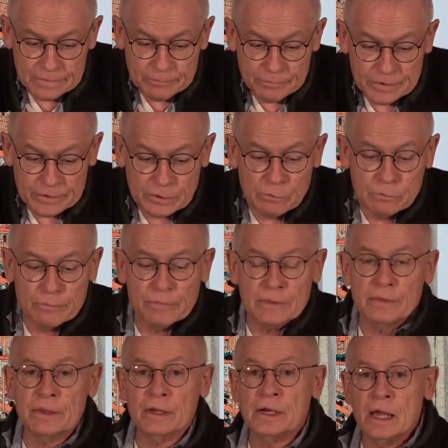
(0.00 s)
So
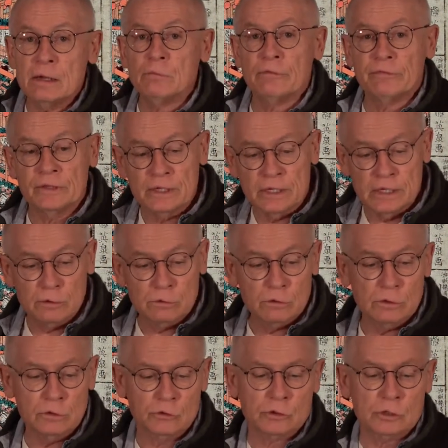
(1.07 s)
the name of the hero
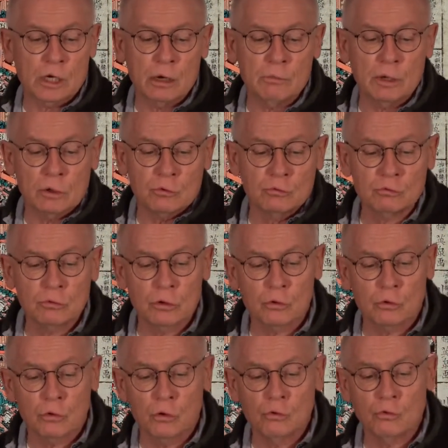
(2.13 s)
is Kamakuro
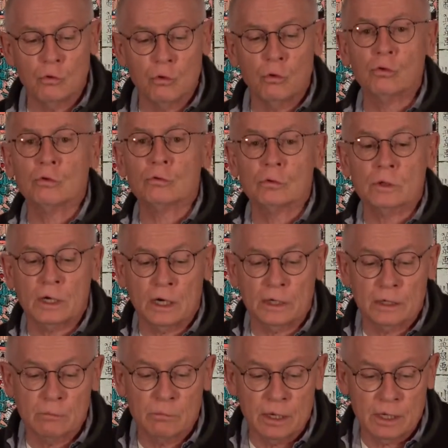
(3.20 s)
Gongoro
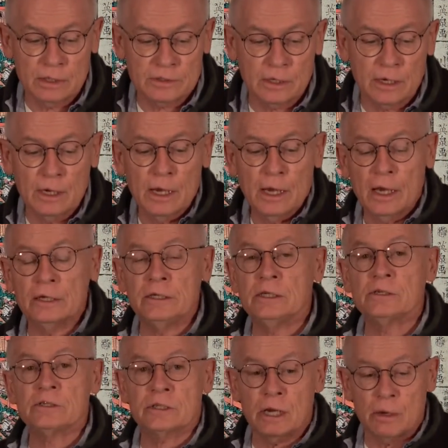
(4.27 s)
Kagemasa, and he
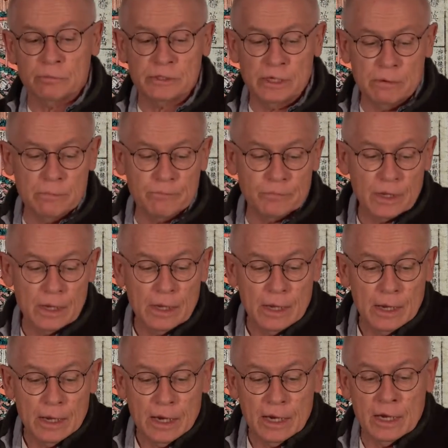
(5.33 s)
steps in,
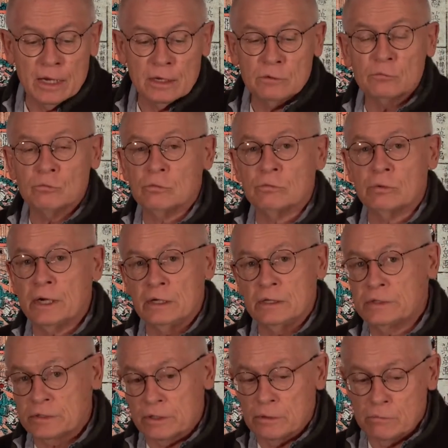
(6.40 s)
and when
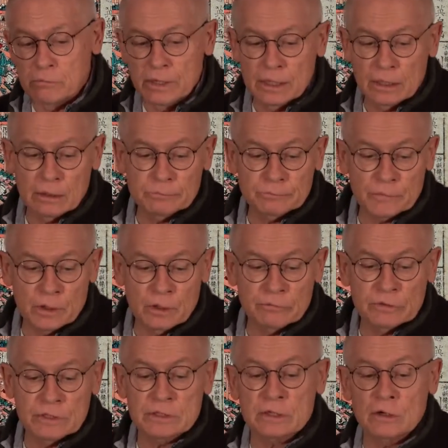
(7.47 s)
he's in the middle of
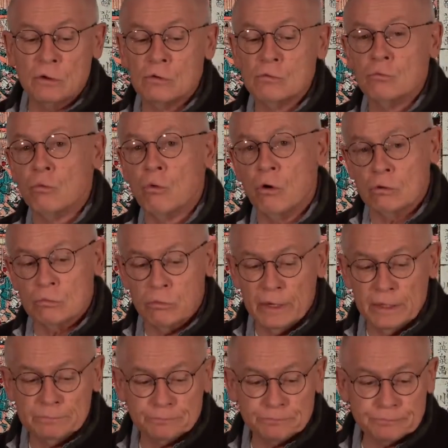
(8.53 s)
this long
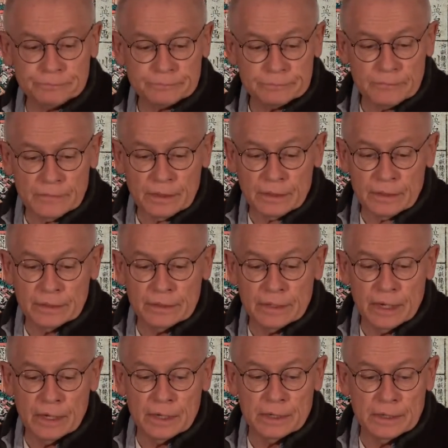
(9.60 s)
walkway,
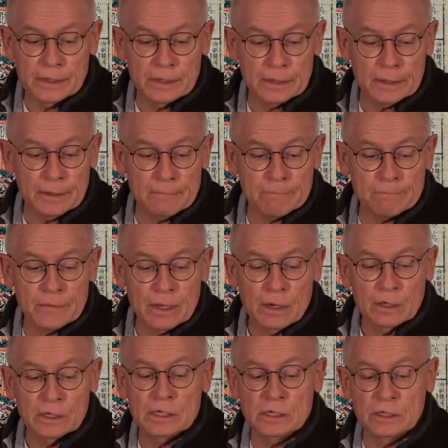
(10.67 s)
then
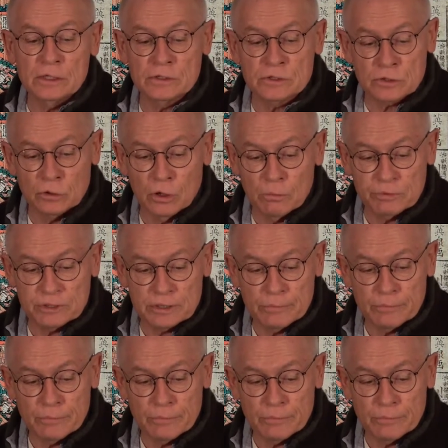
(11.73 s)
he stops